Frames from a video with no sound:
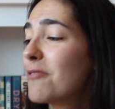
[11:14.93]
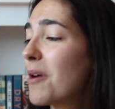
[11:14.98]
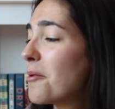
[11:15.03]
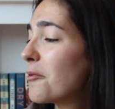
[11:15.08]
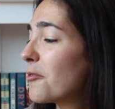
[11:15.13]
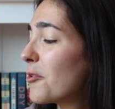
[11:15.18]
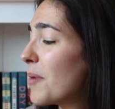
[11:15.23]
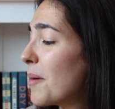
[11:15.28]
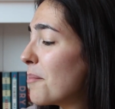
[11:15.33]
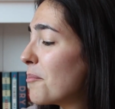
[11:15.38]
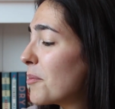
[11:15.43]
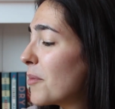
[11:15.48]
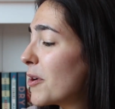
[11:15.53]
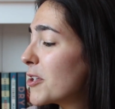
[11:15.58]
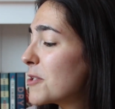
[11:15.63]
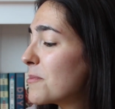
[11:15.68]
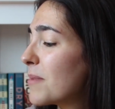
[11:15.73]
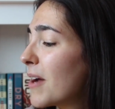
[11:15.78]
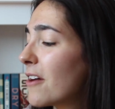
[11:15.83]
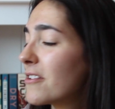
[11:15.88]
re remember
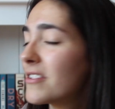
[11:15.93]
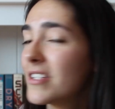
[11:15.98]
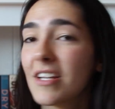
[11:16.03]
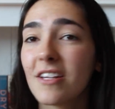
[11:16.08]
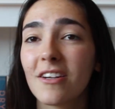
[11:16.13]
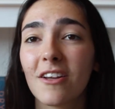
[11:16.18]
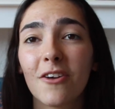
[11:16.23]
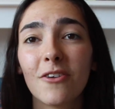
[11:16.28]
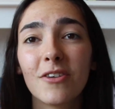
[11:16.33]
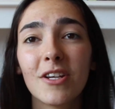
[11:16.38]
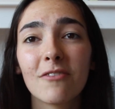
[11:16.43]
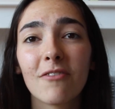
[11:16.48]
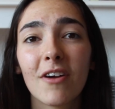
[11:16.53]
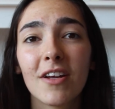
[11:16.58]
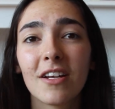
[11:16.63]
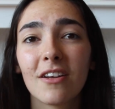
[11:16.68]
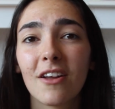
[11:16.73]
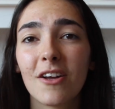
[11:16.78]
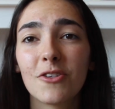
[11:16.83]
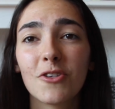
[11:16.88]
much about it and I only
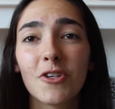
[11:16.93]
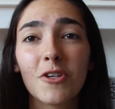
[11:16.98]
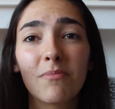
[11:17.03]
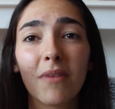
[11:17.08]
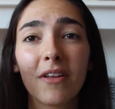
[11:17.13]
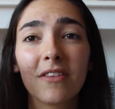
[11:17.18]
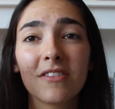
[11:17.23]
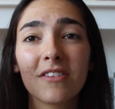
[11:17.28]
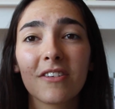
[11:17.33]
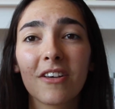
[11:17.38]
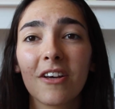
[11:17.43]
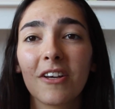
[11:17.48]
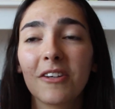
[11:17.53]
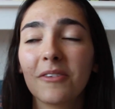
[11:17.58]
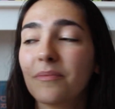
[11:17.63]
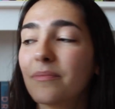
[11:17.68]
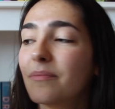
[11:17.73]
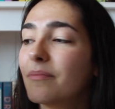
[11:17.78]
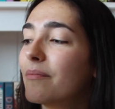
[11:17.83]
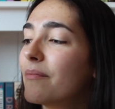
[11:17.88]
read it like two months
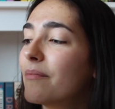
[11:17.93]
ago.